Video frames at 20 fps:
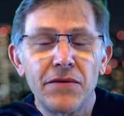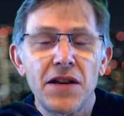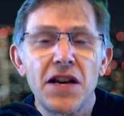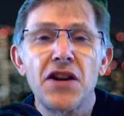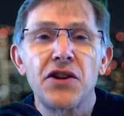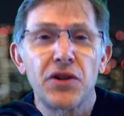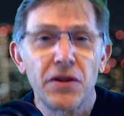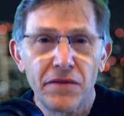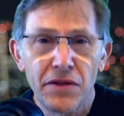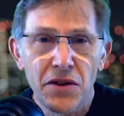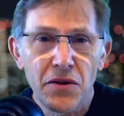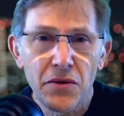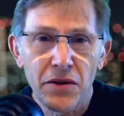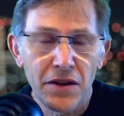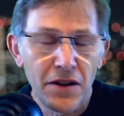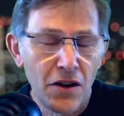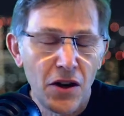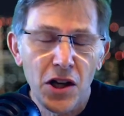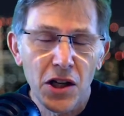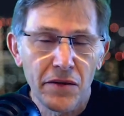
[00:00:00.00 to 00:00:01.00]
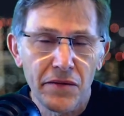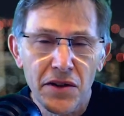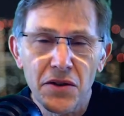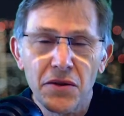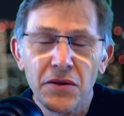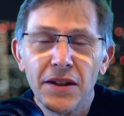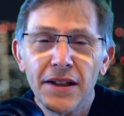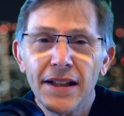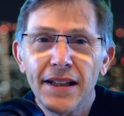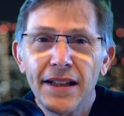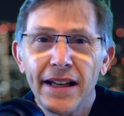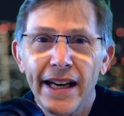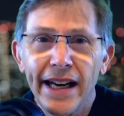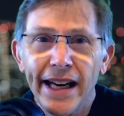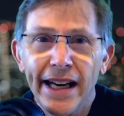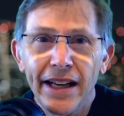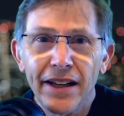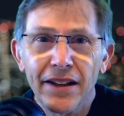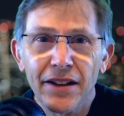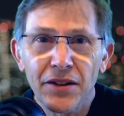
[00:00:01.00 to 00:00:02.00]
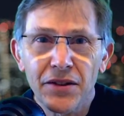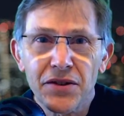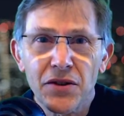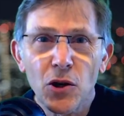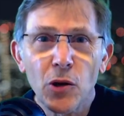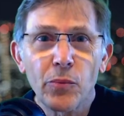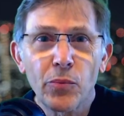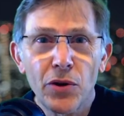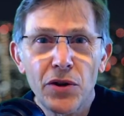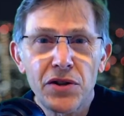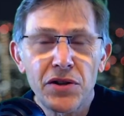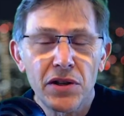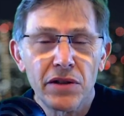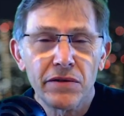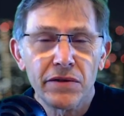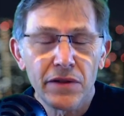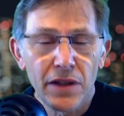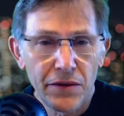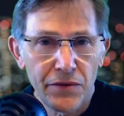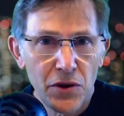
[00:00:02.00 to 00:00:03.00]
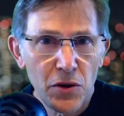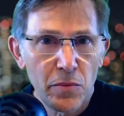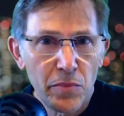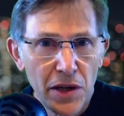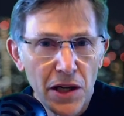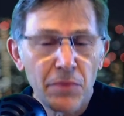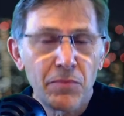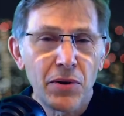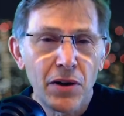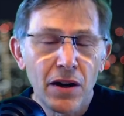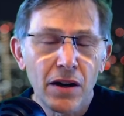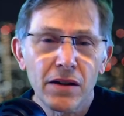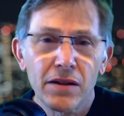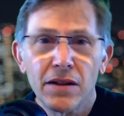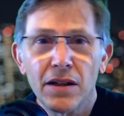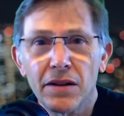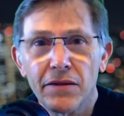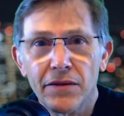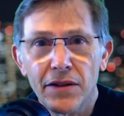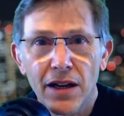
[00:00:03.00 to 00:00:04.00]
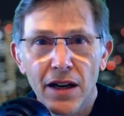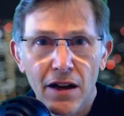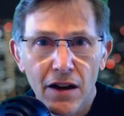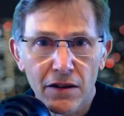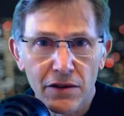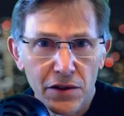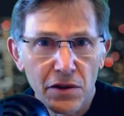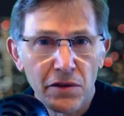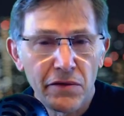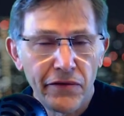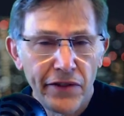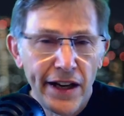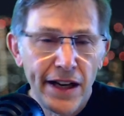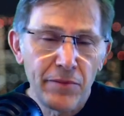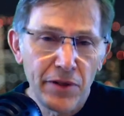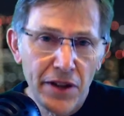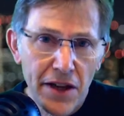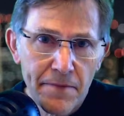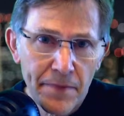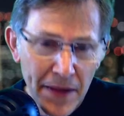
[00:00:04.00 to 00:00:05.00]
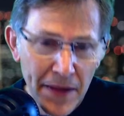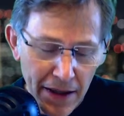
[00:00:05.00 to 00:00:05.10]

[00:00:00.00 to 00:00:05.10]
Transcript: each of you and all of you, and are so appreciative of you being part of our little family.